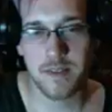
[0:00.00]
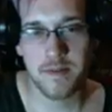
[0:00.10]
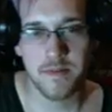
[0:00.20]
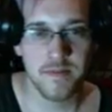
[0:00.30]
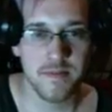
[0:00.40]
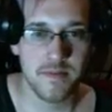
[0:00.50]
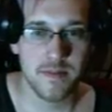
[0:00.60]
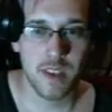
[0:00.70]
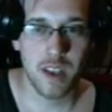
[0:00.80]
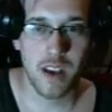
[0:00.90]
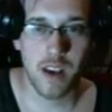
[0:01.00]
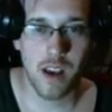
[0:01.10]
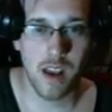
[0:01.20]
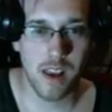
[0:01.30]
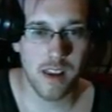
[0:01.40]

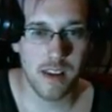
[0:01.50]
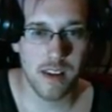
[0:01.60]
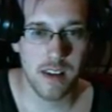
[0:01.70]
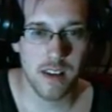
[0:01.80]
No one is speaking in this clip.